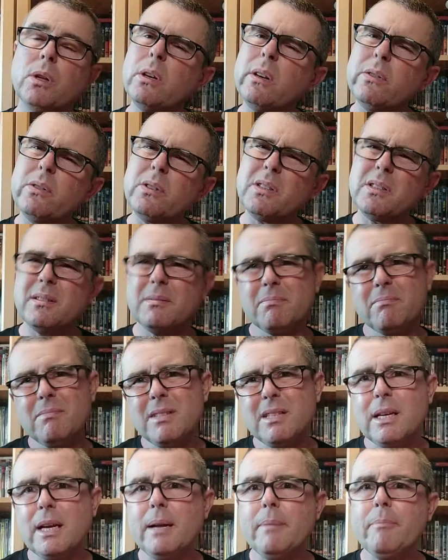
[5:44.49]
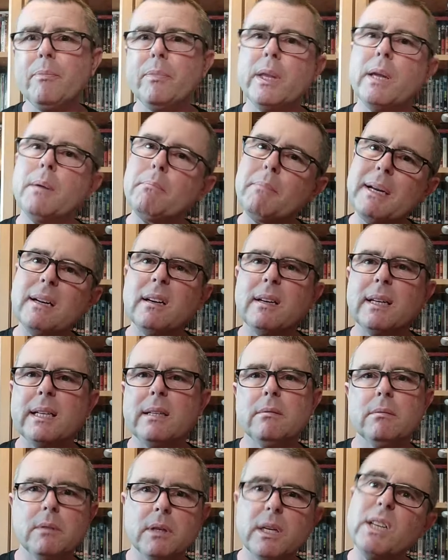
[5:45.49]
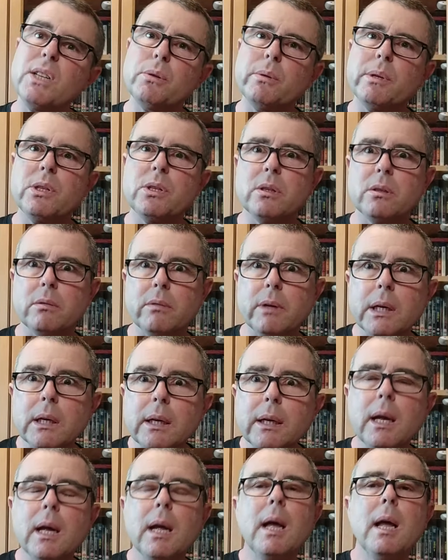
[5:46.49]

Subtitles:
The others, yeah, they mingle into each other, really.